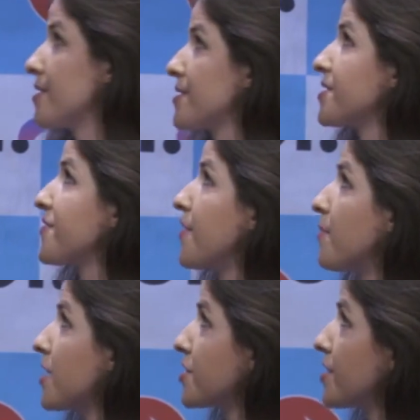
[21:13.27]
This is from
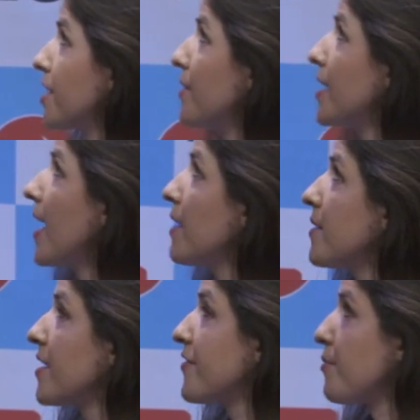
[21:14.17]
Russian Q&A,
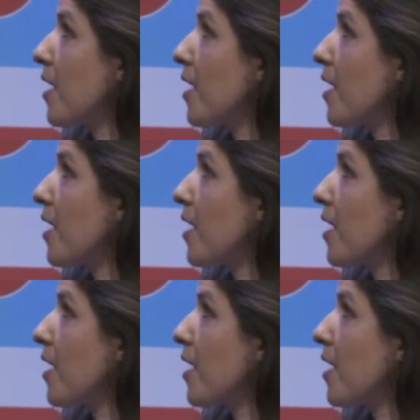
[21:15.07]
one of the